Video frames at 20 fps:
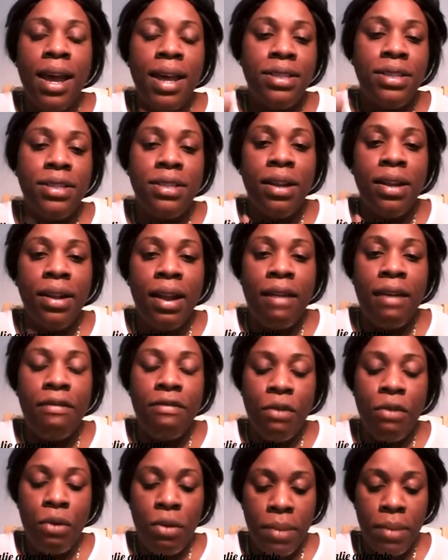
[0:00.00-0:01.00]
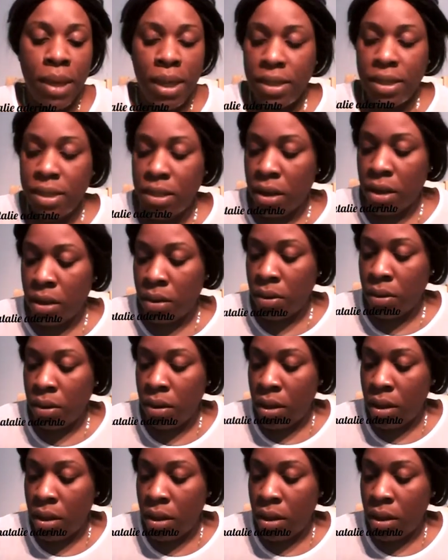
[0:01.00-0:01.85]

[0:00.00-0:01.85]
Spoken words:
has done that for me. So